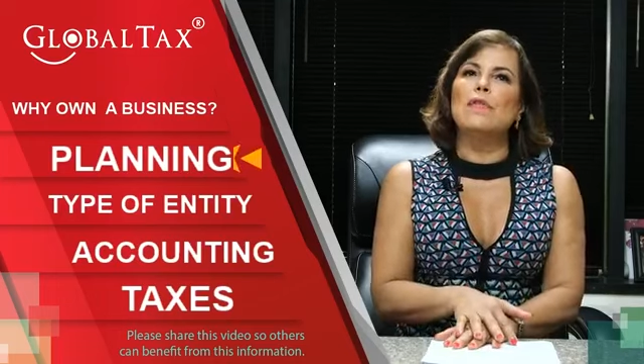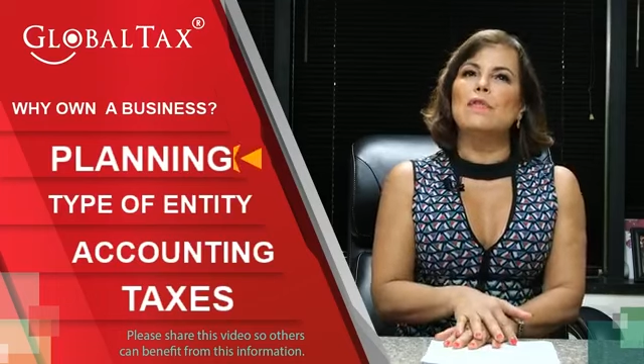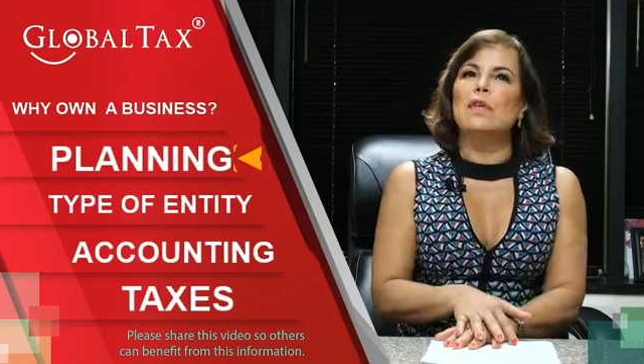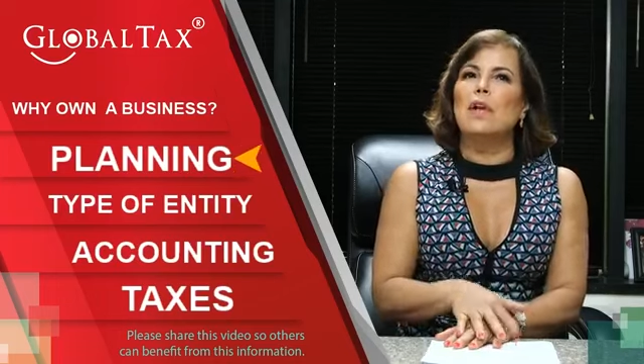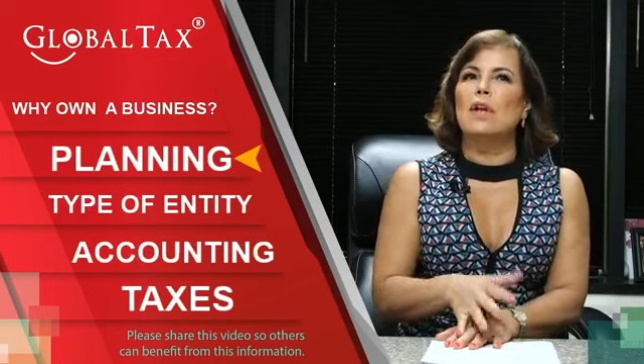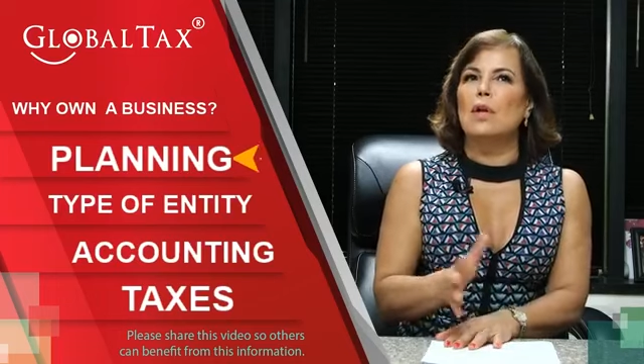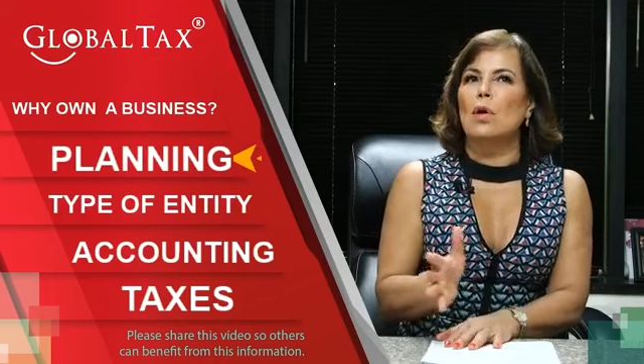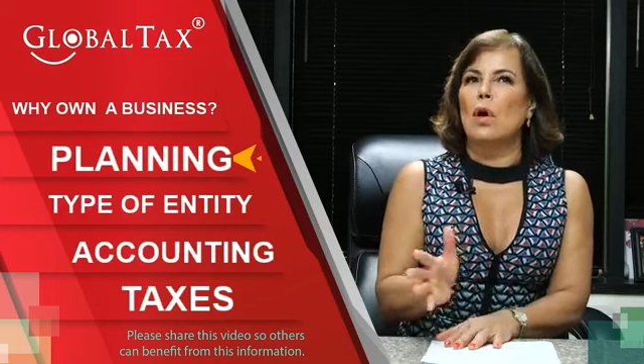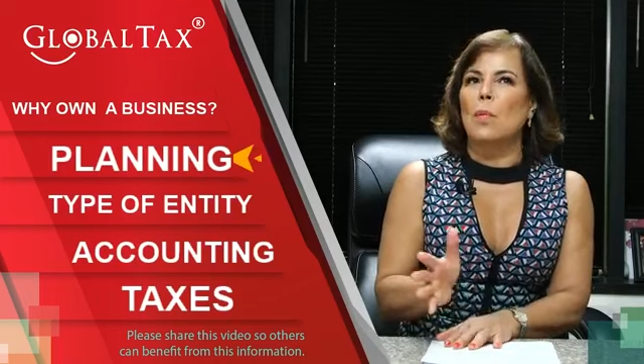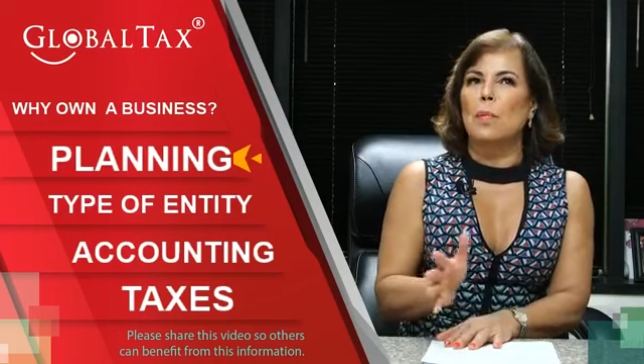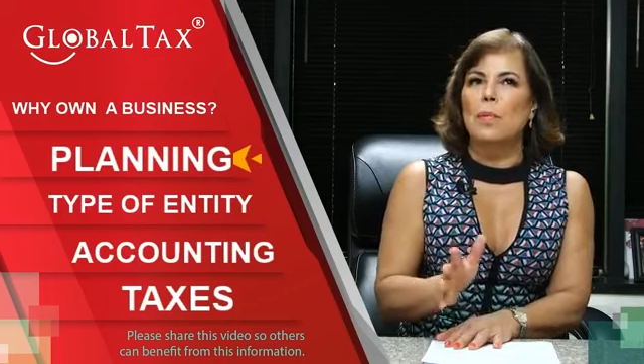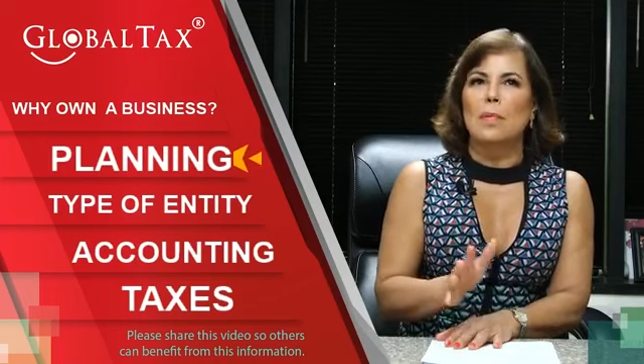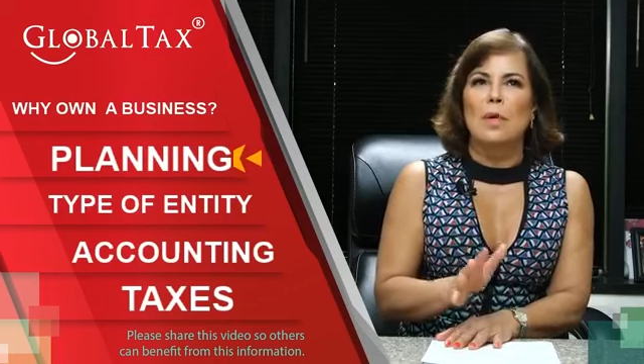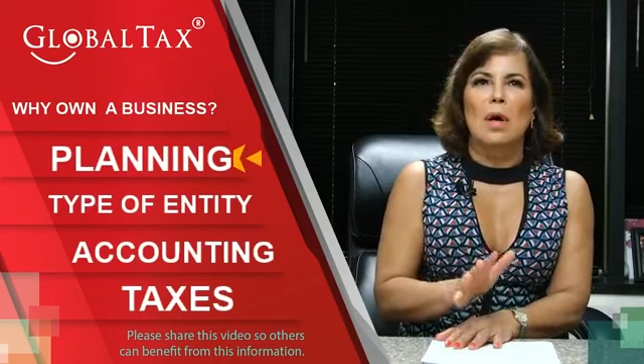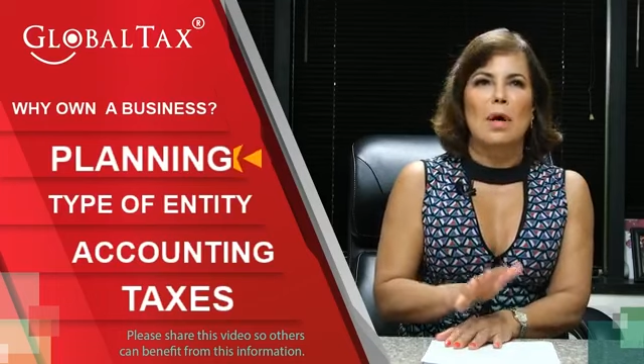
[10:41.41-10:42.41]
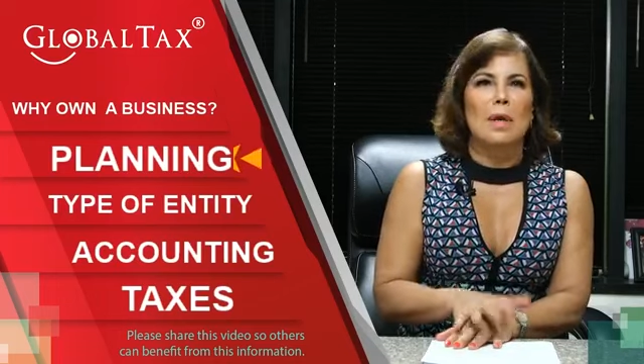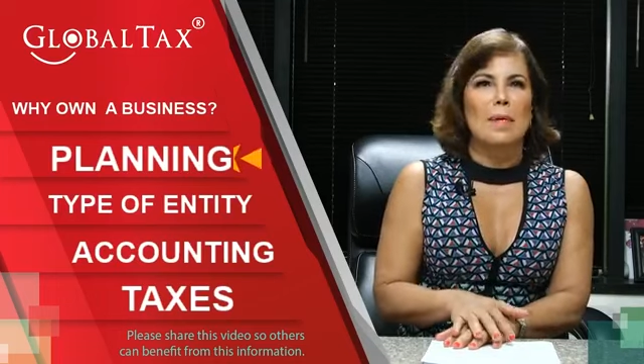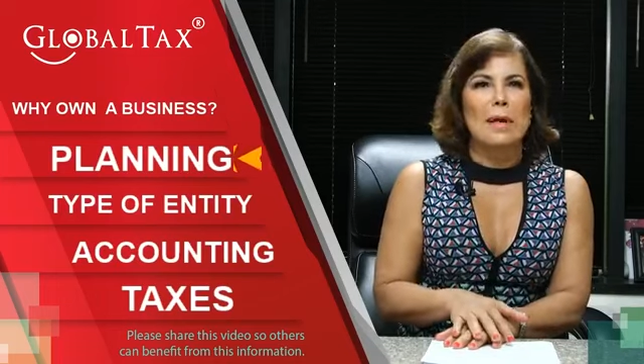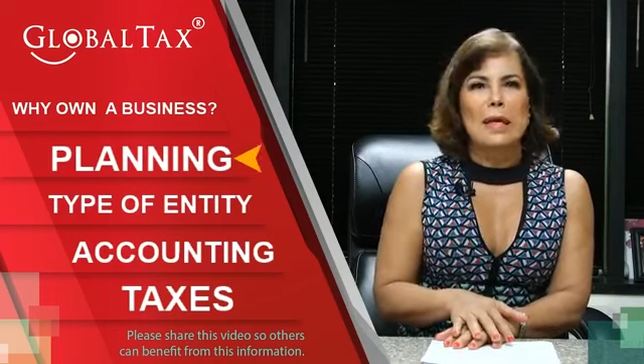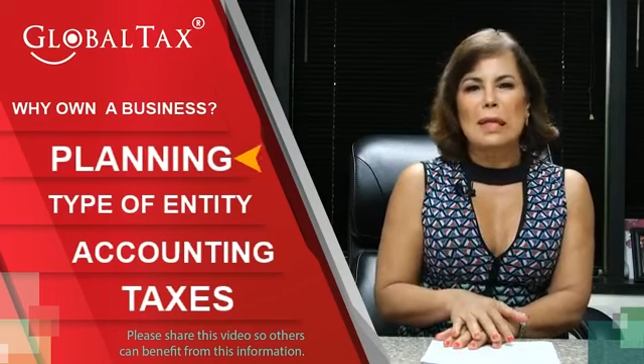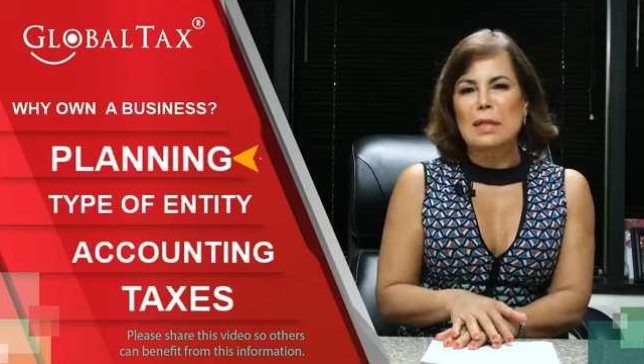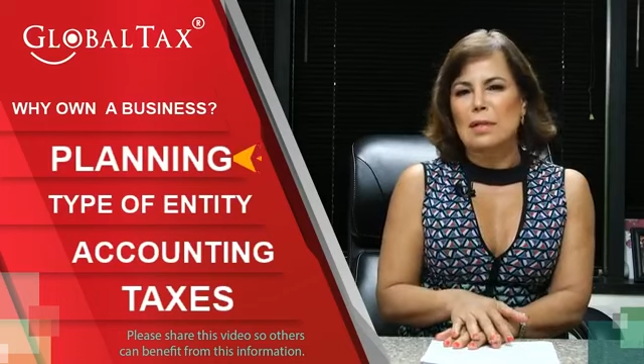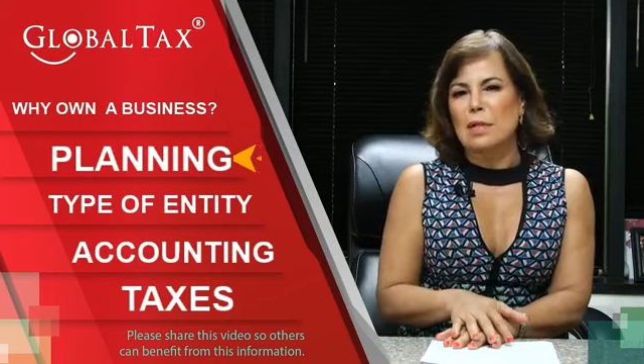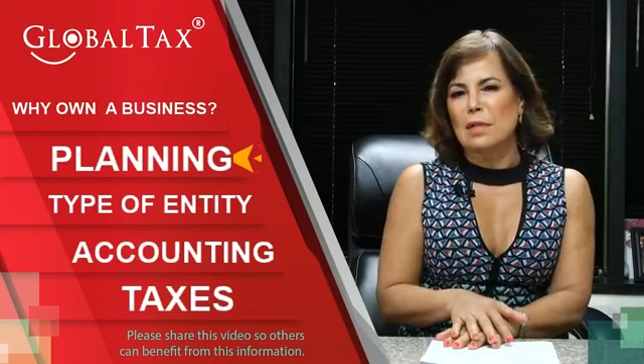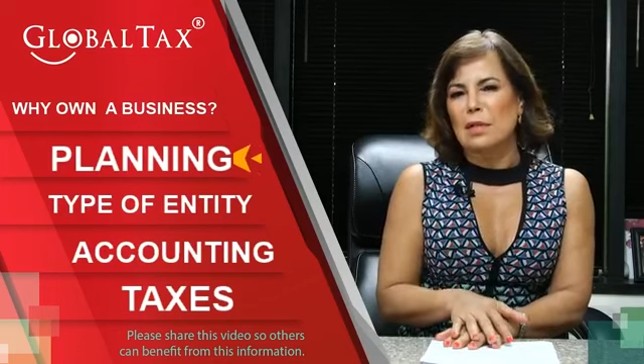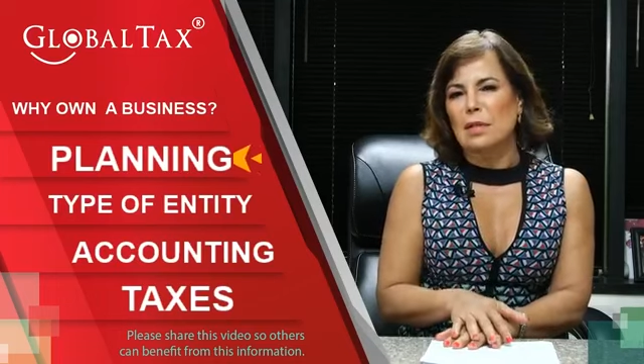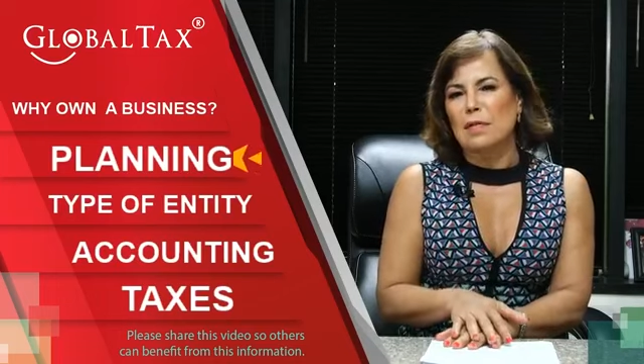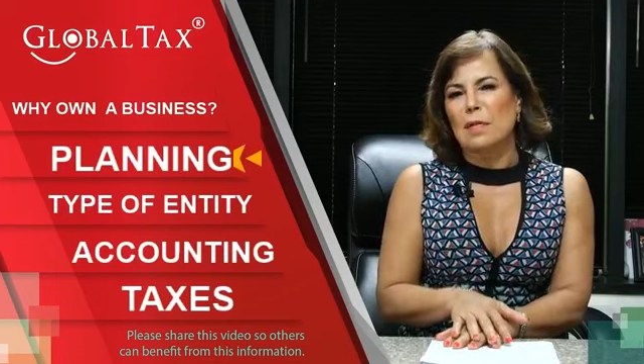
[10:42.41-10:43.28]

setting up entities.